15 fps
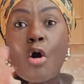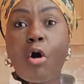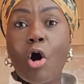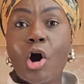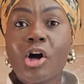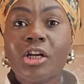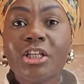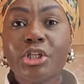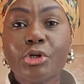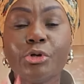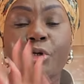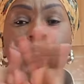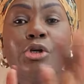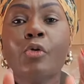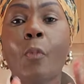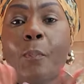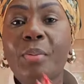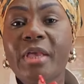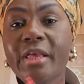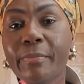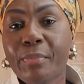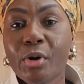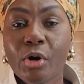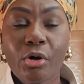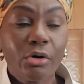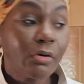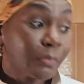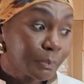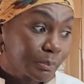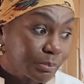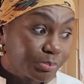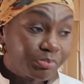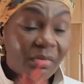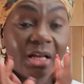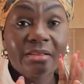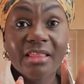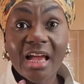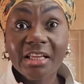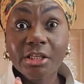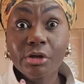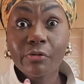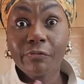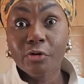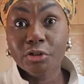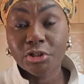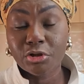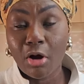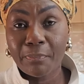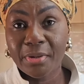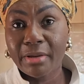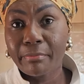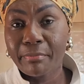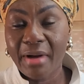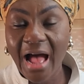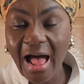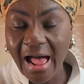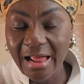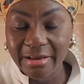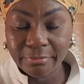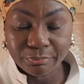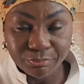All you new people, thank you for stopping by.